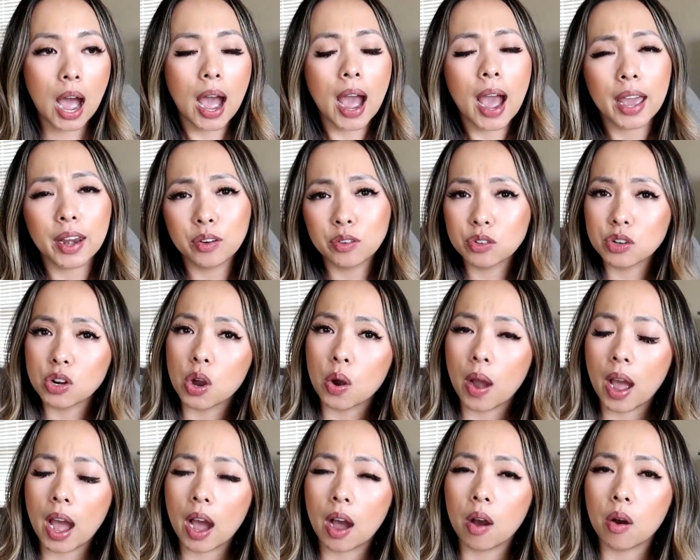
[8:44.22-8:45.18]
I don't know
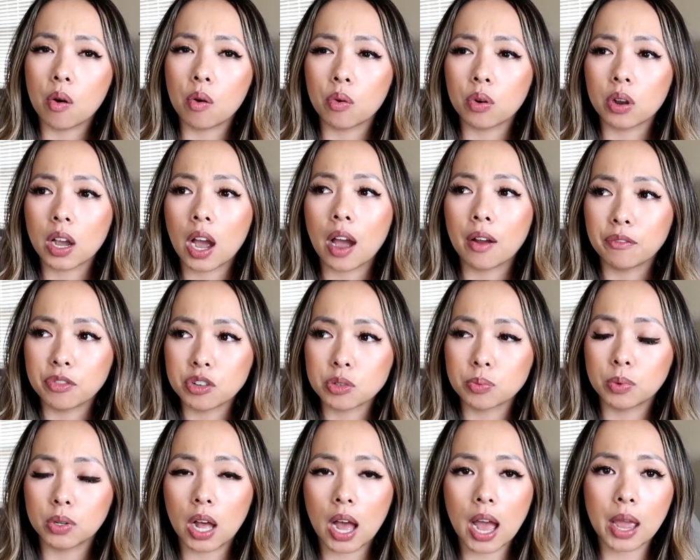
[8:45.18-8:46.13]
how
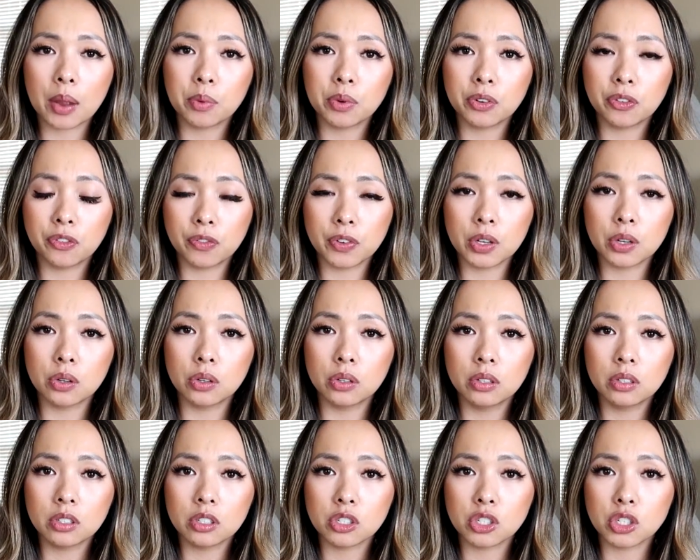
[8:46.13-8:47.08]
comfortable I would
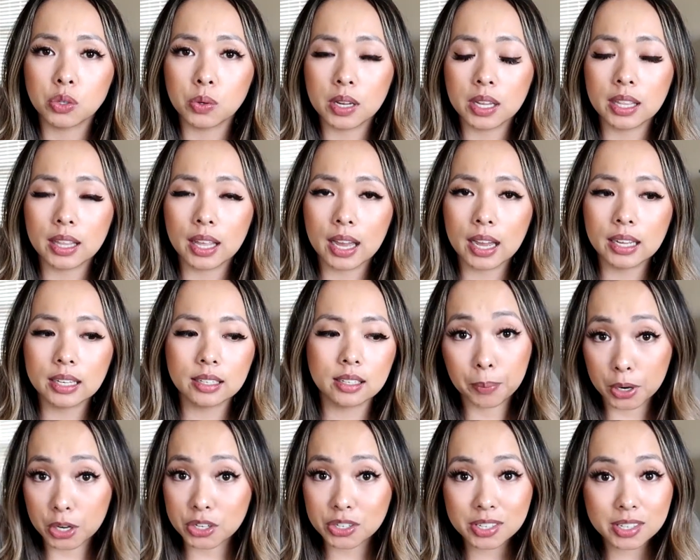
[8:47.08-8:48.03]
feel doing that
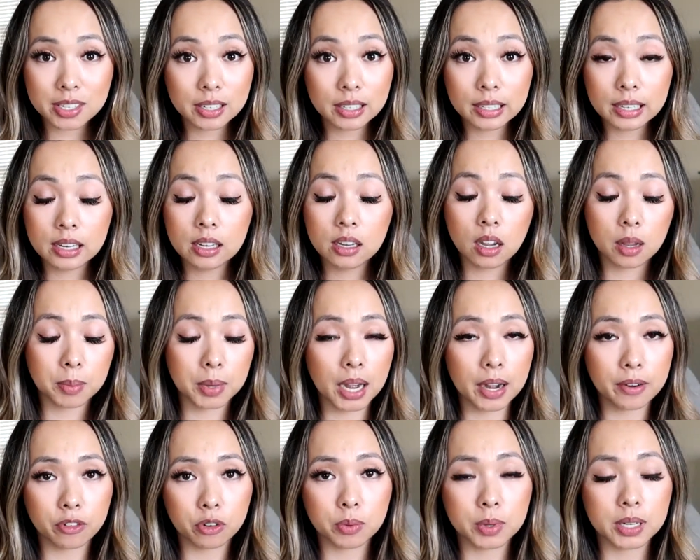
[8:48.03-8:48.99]
personally. I mean,
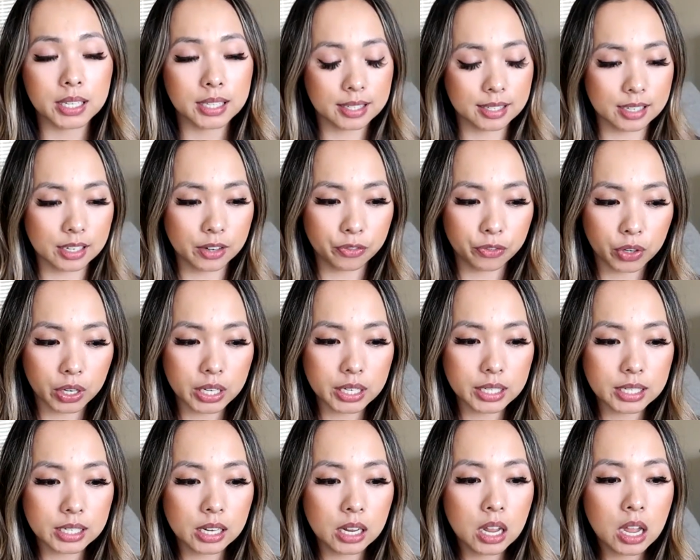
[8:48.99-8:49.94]
everyone is
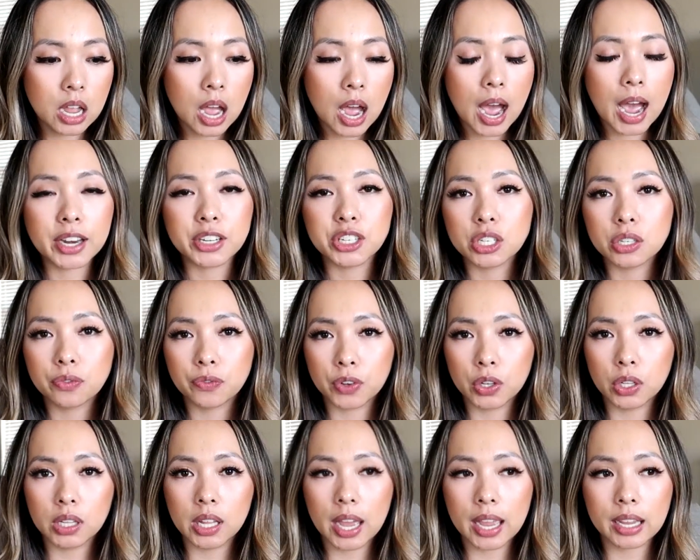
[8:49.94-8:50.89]
different. I just
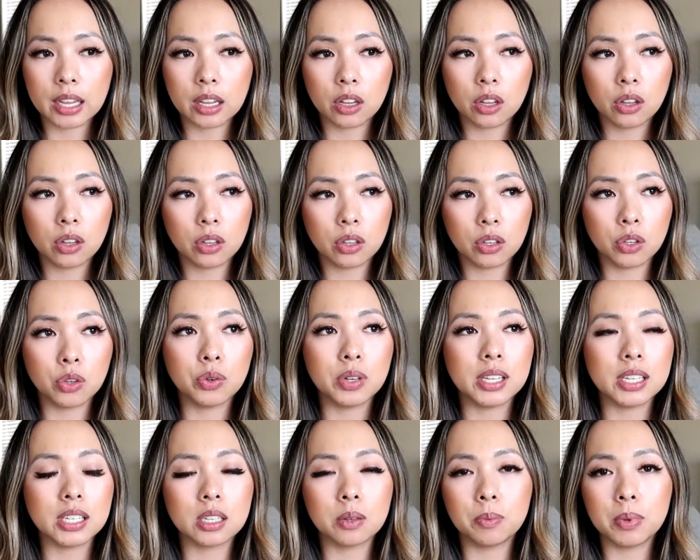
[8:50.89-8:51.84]
feel like you
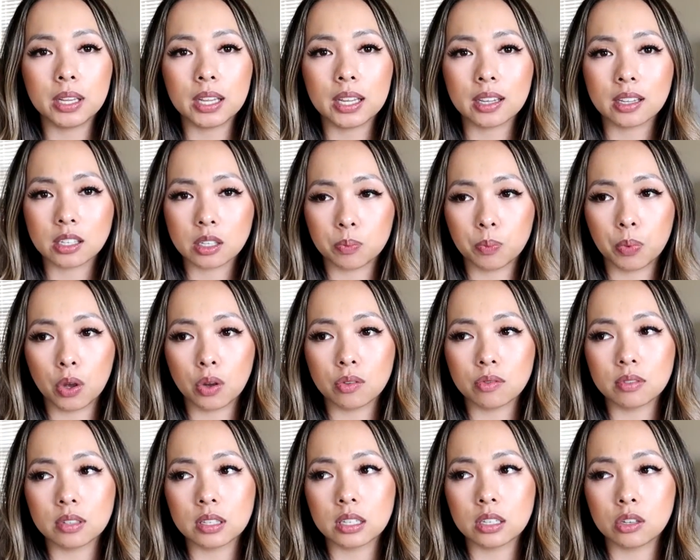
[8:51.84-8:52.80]
need to be
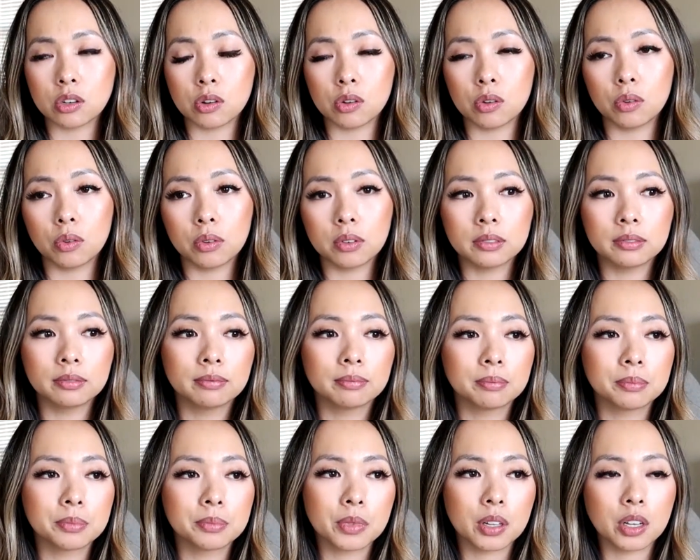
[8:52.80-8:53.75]
exposed to
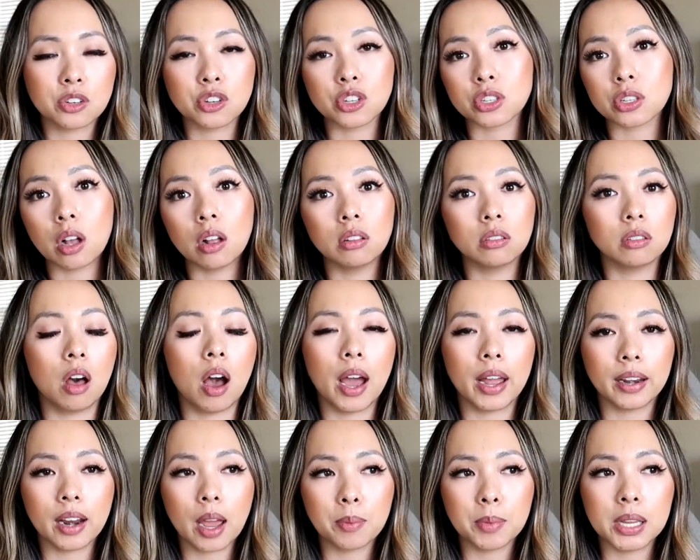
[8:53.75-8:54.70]
just a
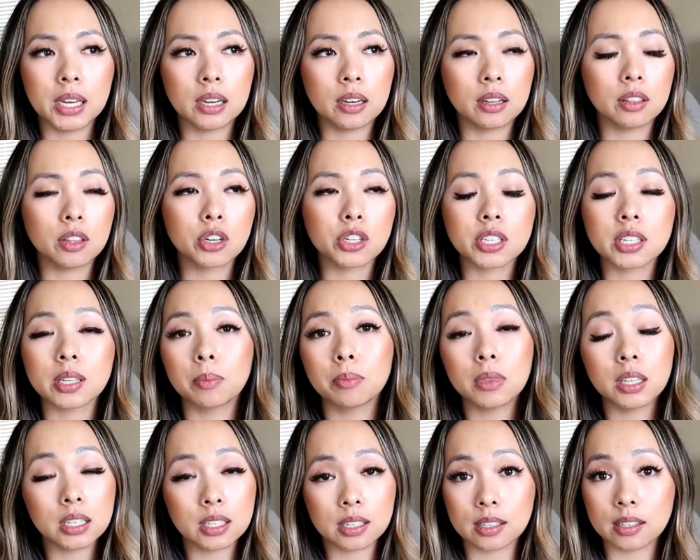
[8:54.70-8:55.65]
lot. I mean, there's
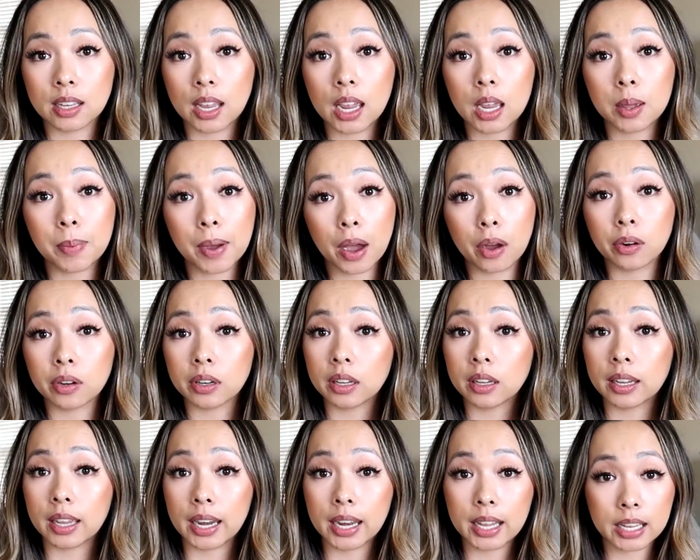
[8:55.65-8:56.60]
something to say
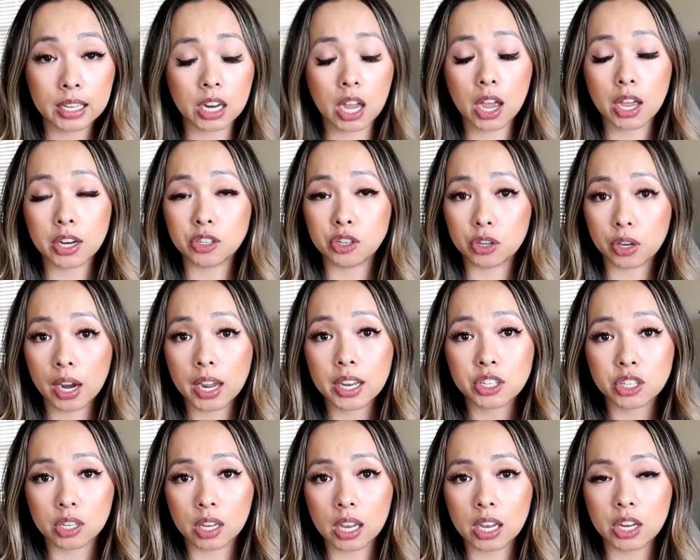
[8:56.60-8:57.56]
about getting your
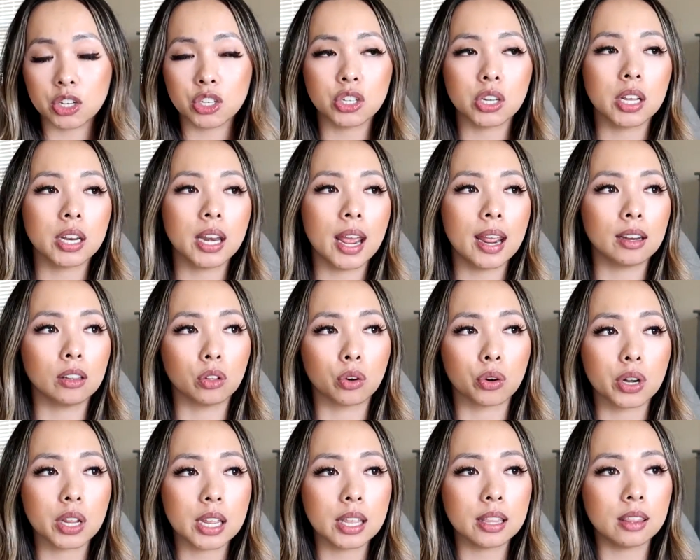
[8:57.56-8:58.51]
education and
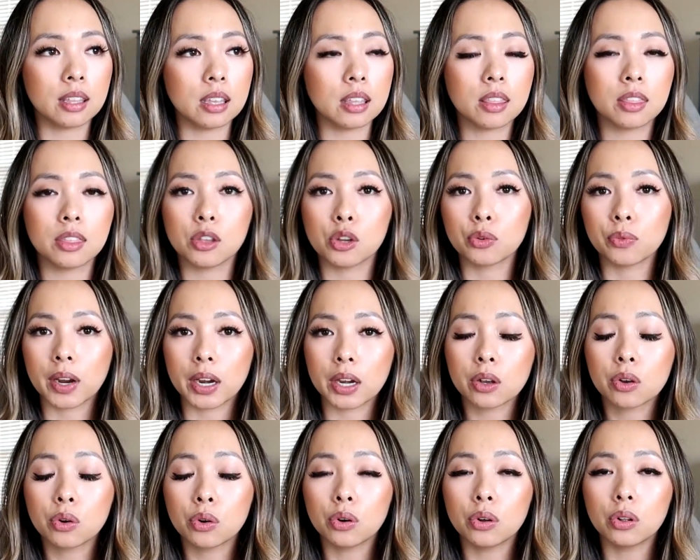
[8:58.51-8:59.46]
learning the
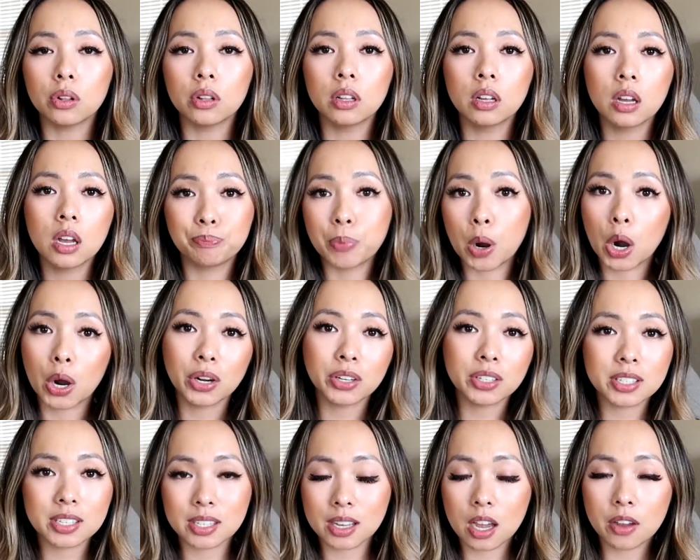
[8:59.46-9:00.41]
theoretical
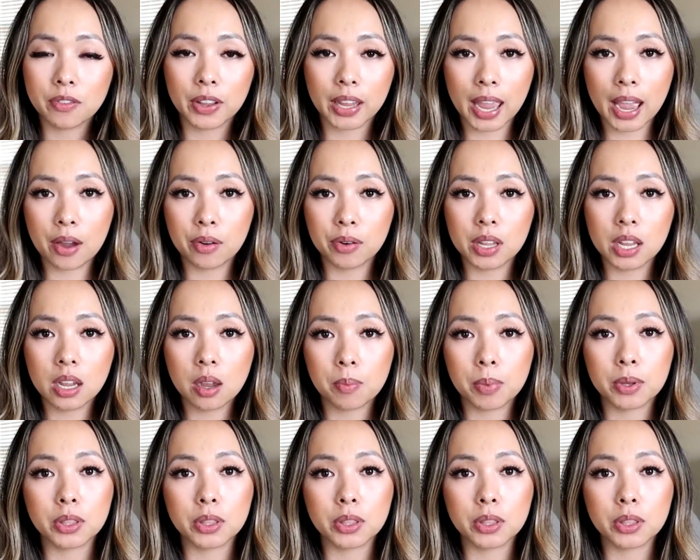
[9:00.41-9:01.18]
parts of accounting,